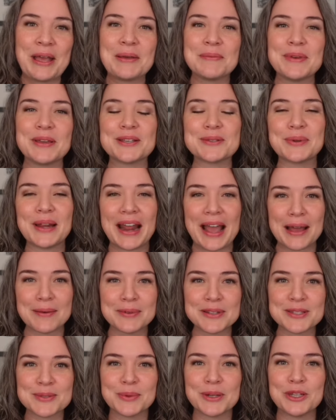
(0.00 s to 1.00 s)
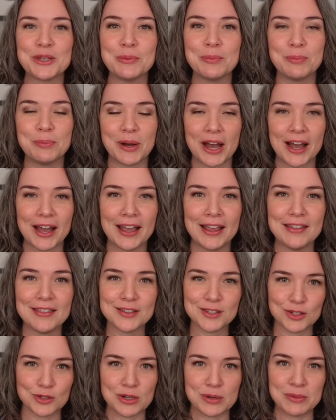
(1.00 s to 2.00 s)
Because what happens when you buy the
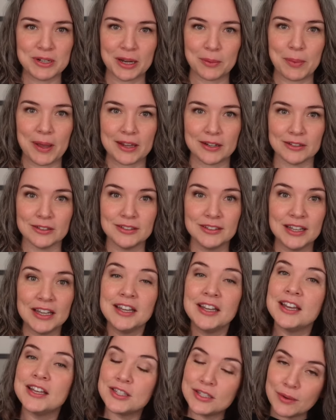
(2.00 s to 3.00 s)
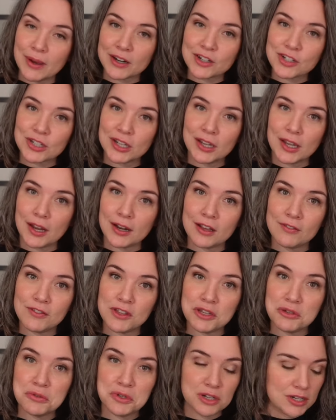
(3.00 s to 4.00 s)
Stream Deck pedal so you actually get a
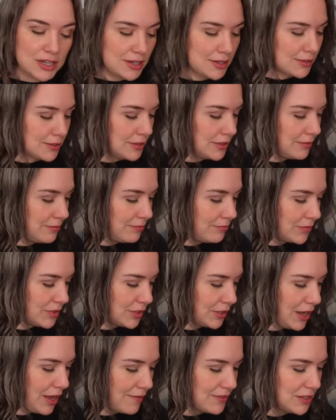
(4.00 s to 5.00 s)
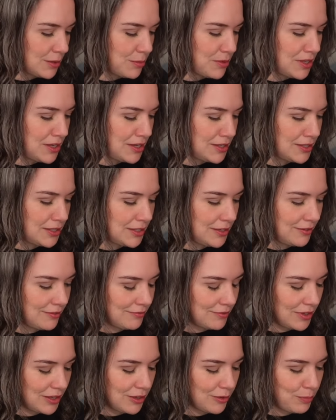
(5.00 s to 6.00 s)
few goodies. So I have some of these.
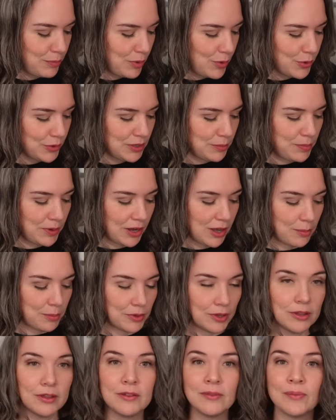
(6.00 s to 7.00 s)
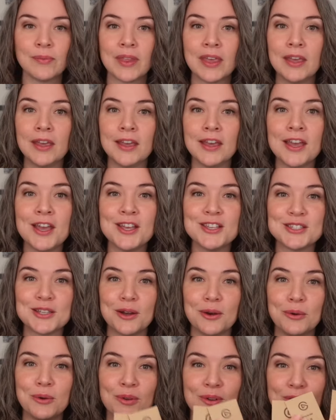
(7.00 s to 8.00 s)
I'll hold up a couple.
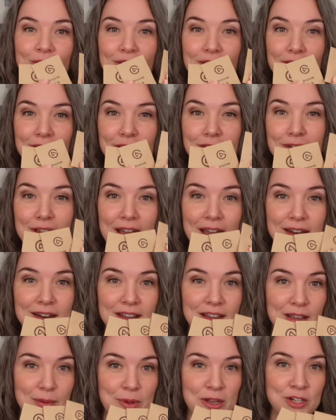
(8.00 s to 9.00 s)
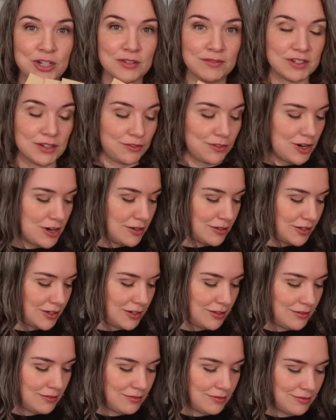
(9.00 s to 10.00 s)
So you get a bunch of different
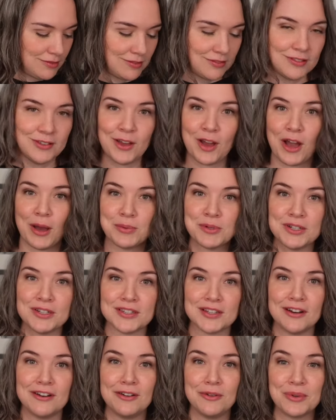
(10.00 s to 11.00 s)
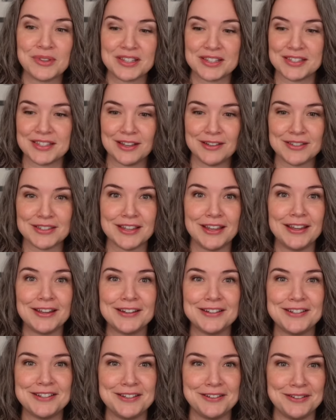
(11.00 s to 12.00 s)
options. I don't know what this sounds like
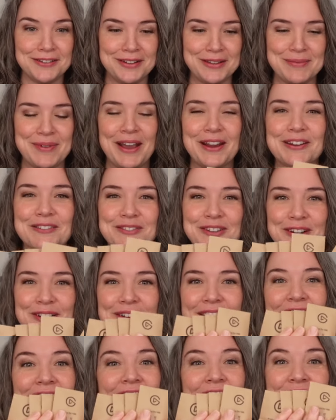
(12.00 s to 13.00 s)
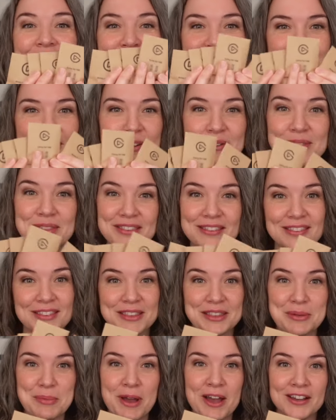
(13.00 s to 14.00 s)
to you in the microphone. So
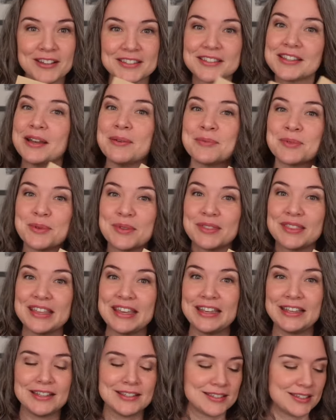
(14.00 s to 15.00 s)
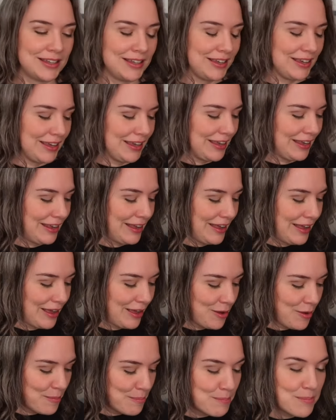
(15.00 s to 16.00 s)
the box comes with these.
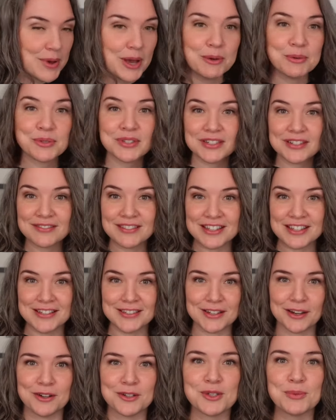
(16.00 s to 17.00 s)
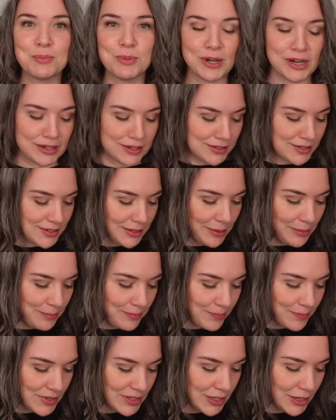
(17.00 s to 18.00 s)
Most of these are springs.
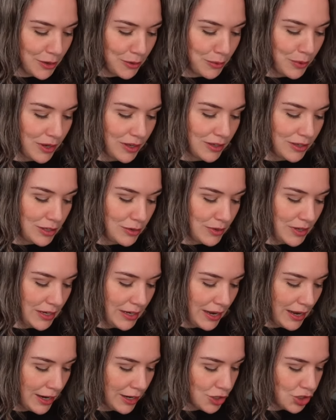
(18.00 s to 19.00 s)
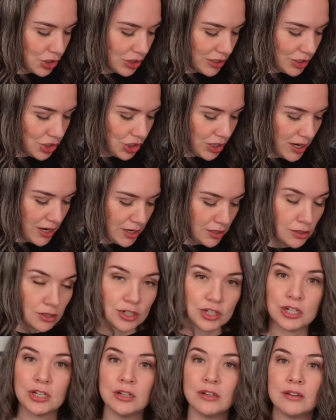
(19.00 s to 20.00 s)
So you can actually
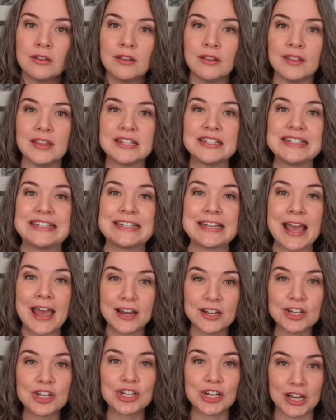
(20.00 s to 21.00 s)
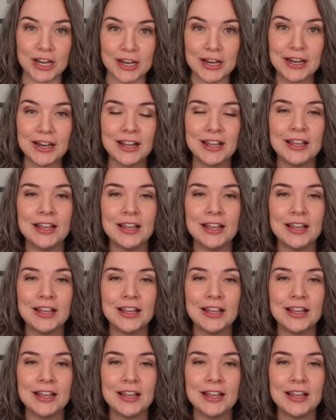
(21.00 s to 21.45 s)
change the tension.